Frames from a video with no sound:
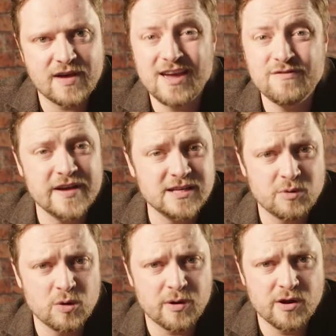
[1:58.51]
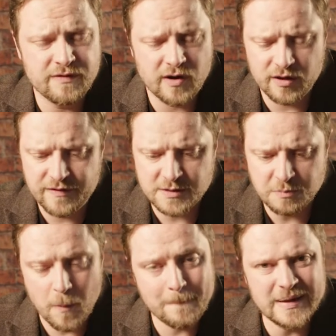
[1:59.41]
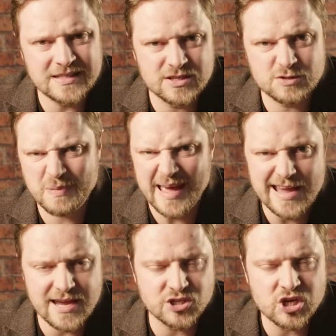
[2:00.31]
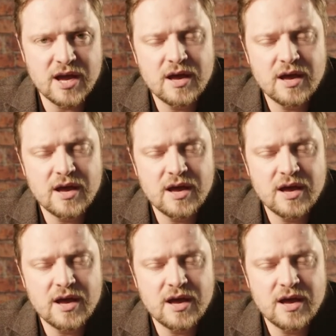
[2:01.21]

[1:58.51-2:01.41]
a Facebook profile, a Facebook business page